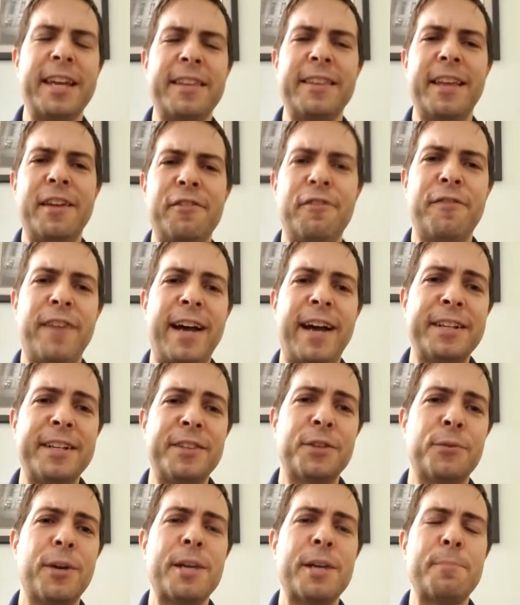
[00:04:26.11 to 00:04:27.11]
And then finding
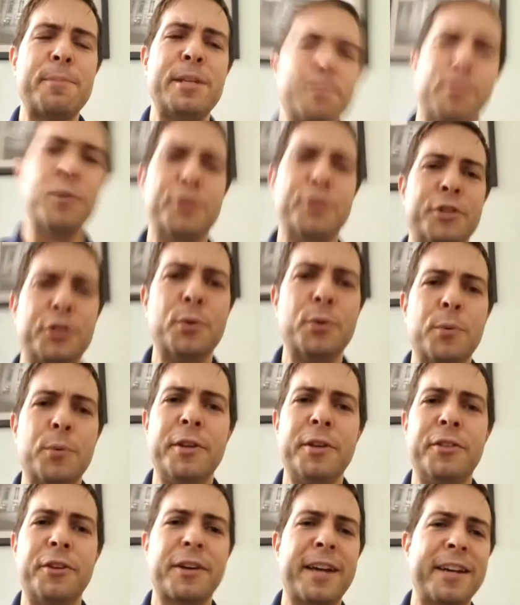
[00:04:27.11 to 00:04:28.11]
the right people to do it
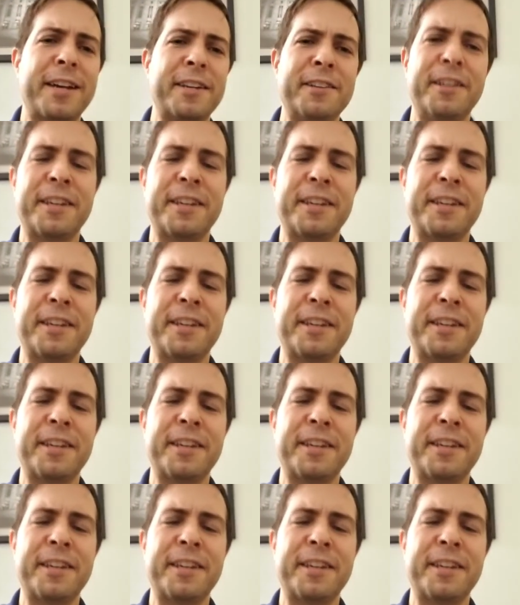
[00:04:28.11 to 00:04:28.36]
with, they're kind of